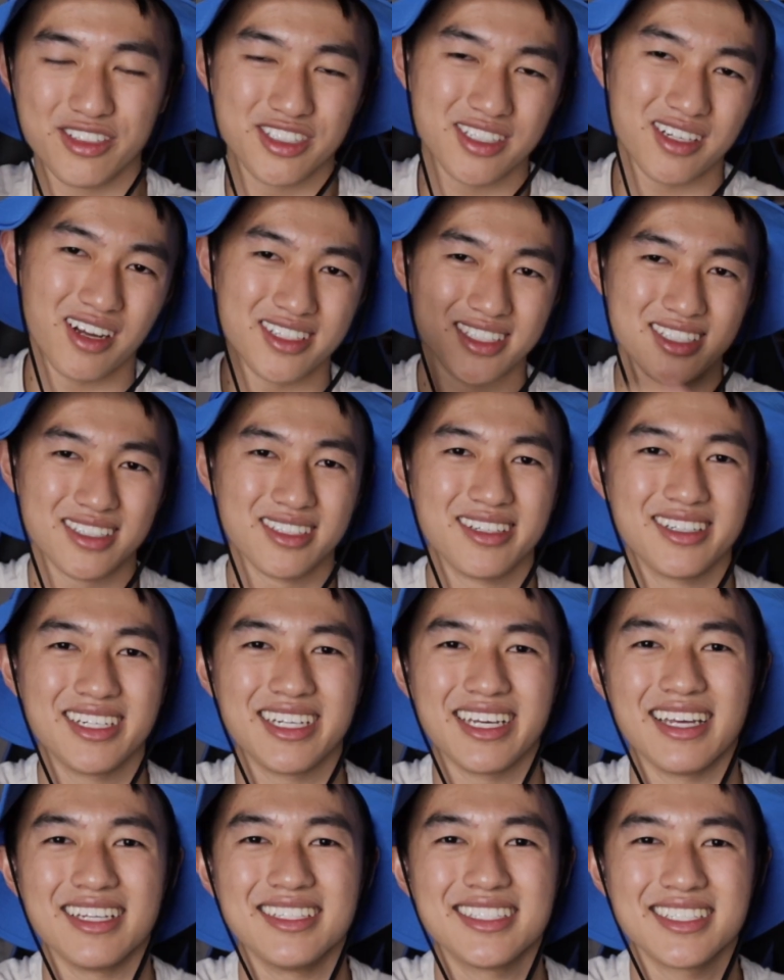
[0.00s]
also got to learn
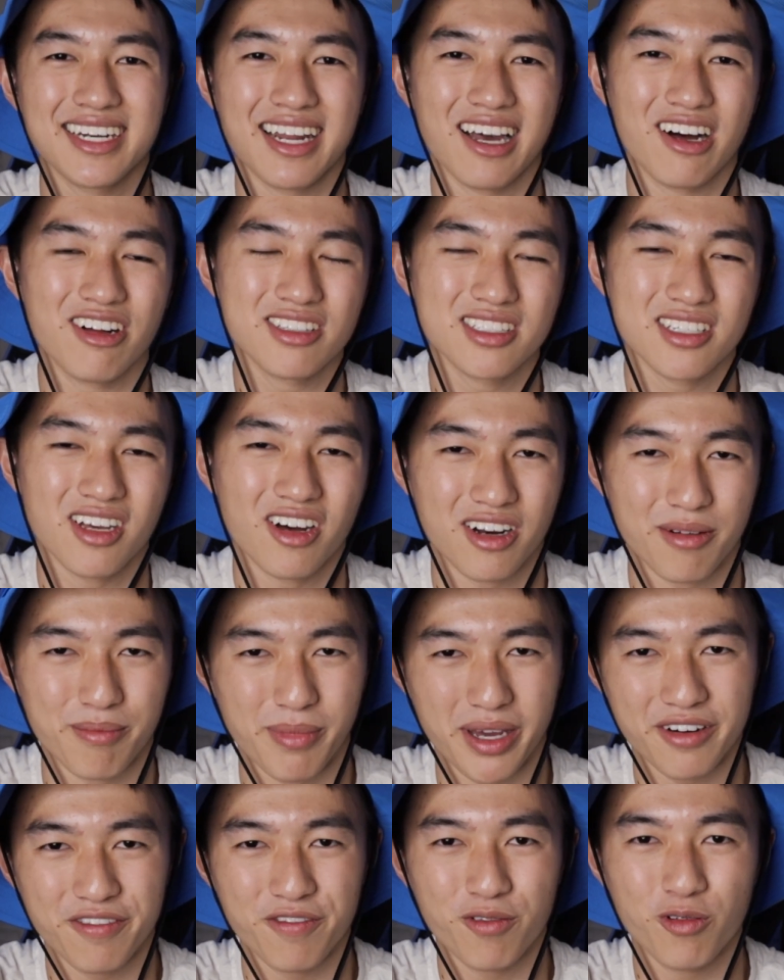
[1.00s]
the ins and outs on a
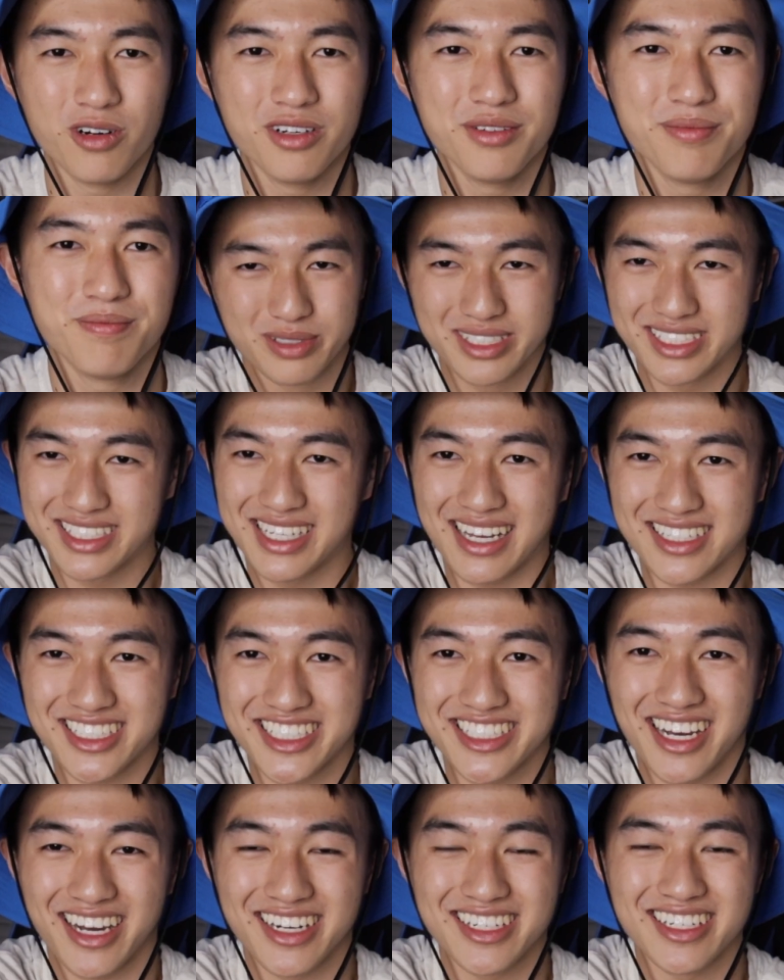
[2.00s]
metaphor, which is
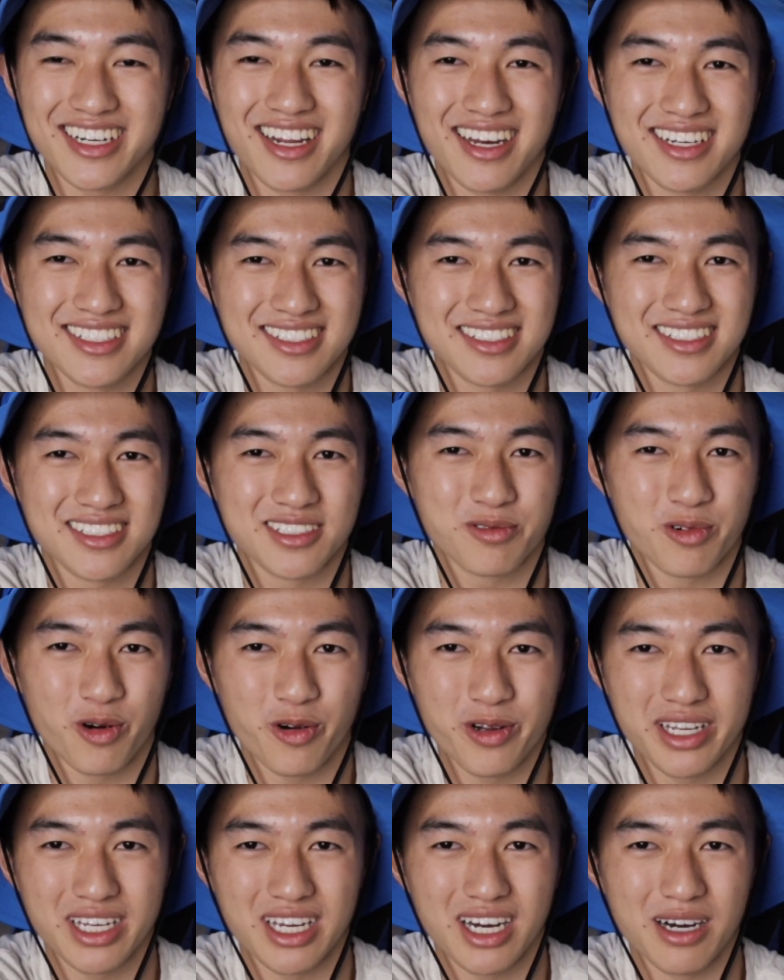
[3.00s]
actually kind of nice because
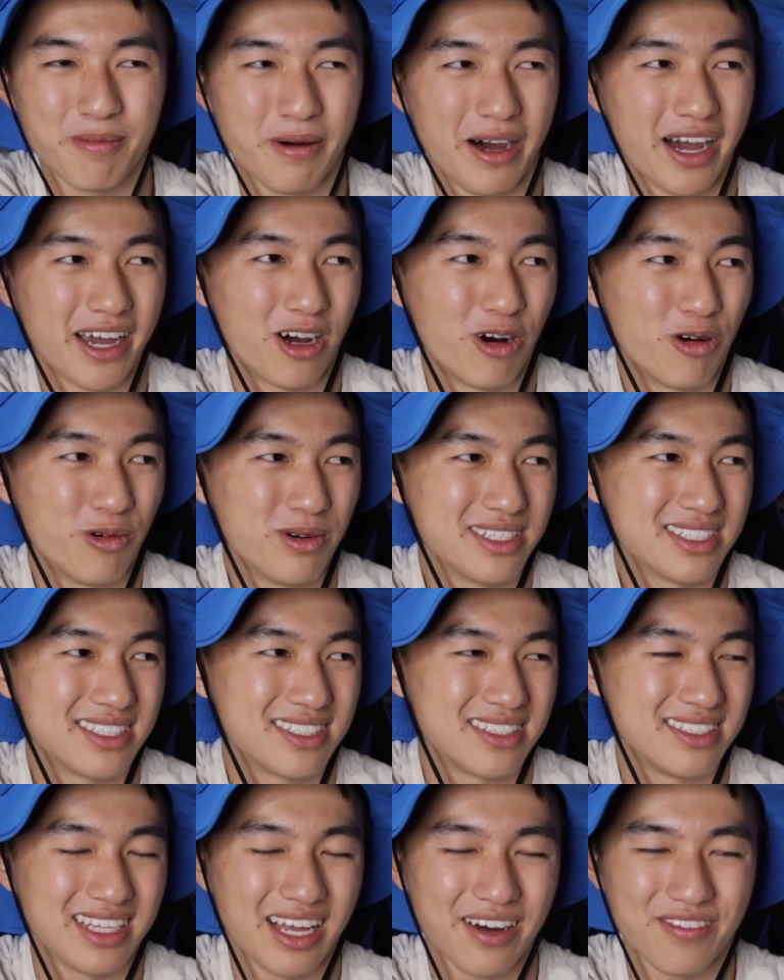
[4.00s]
growing up, I
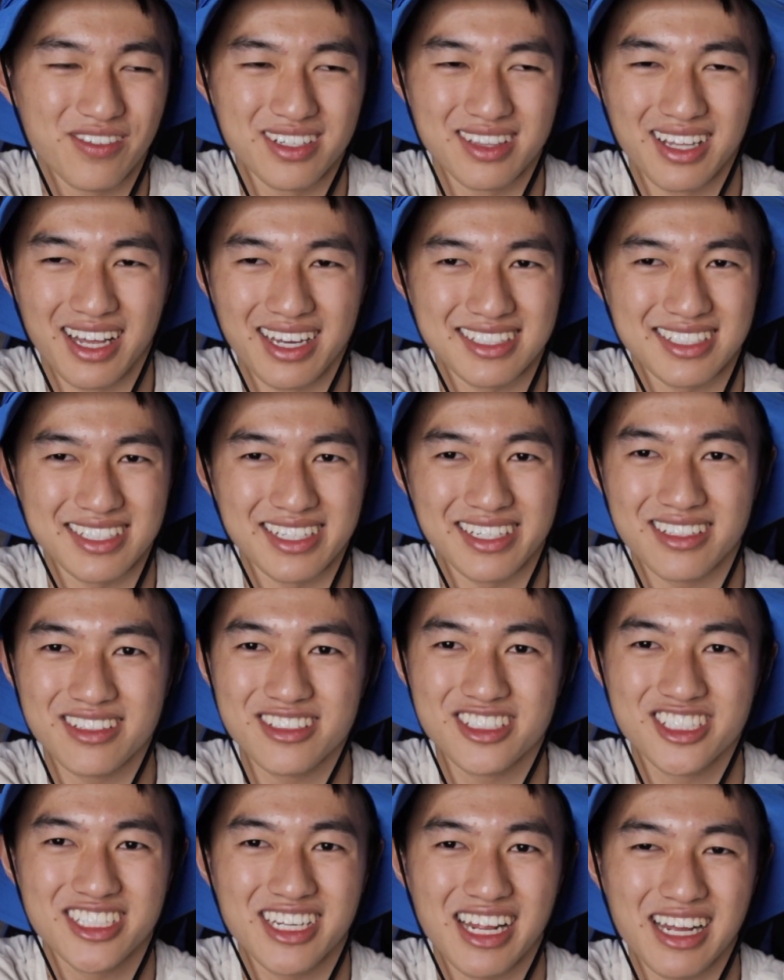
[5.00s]
always never liked
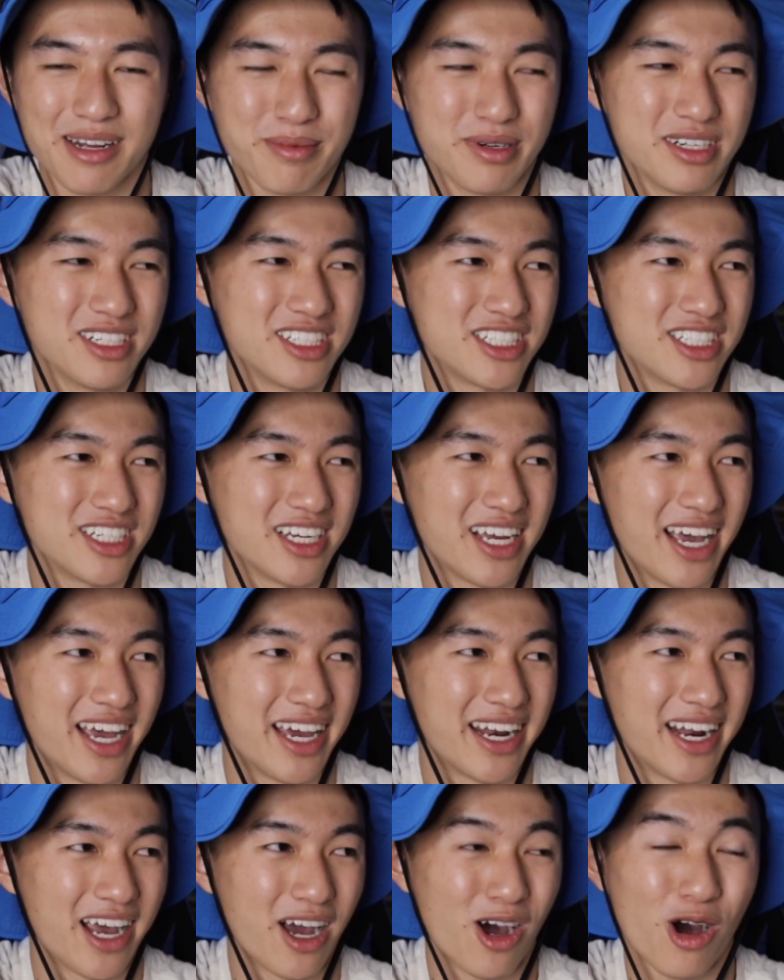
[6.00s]
English that much,
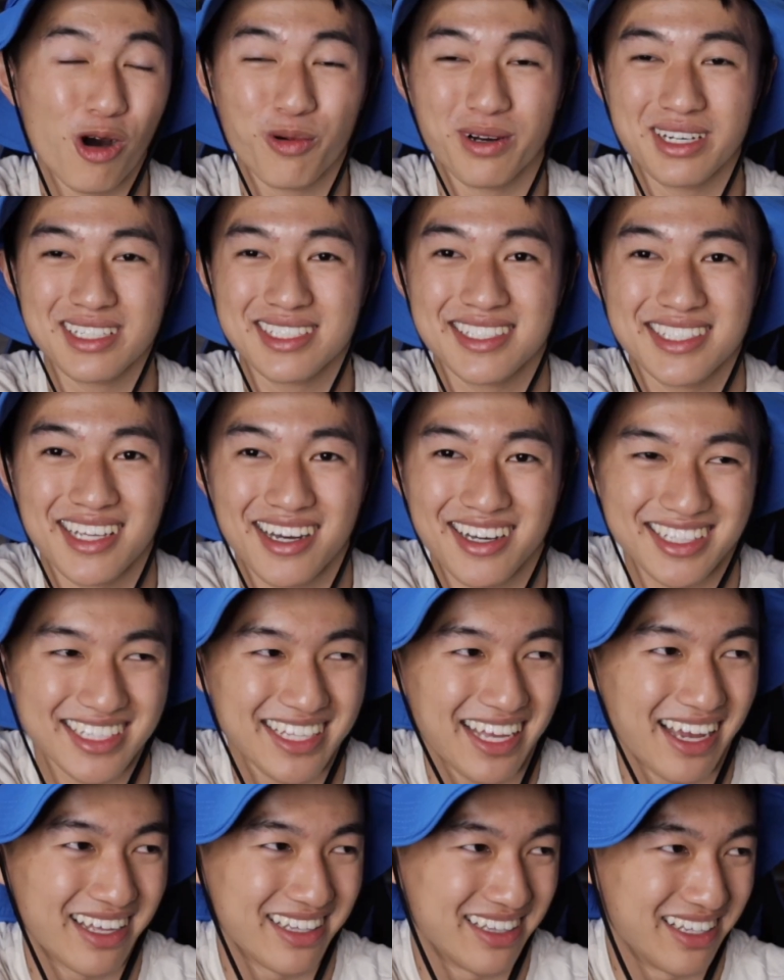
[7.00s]
and I always sucked
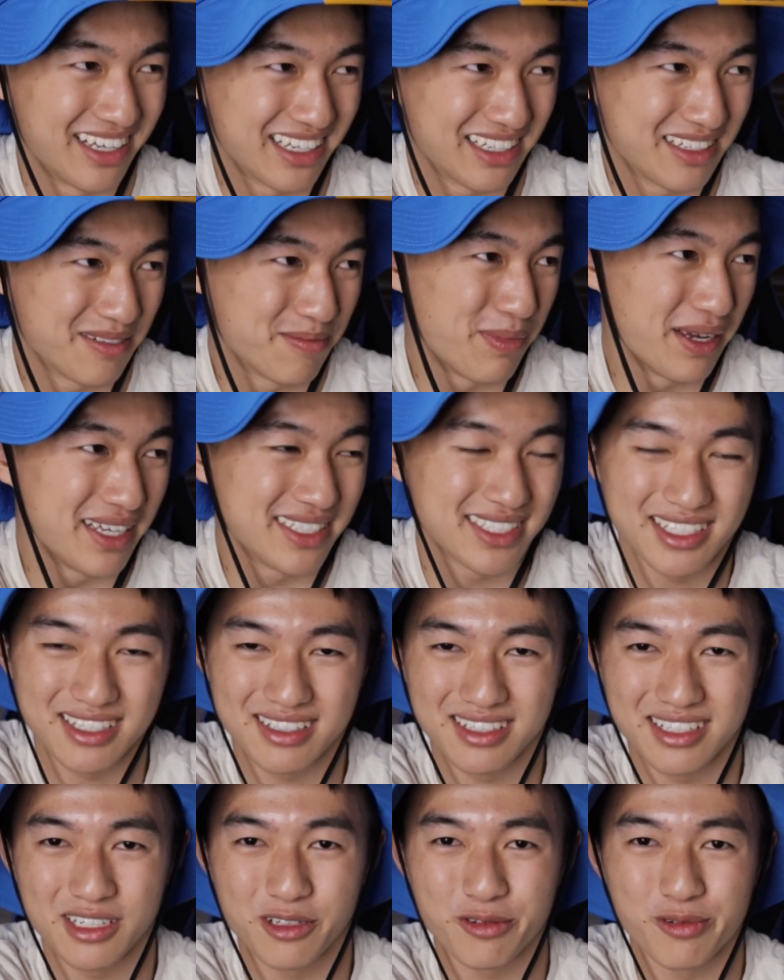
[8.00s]
at like
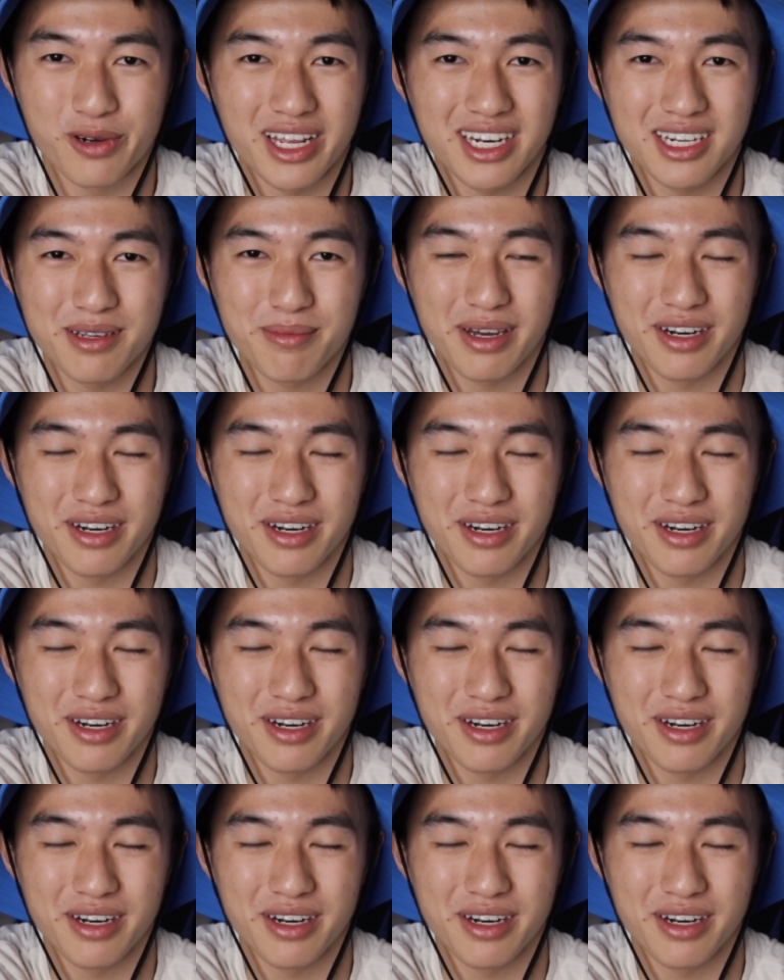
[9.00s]
basically creating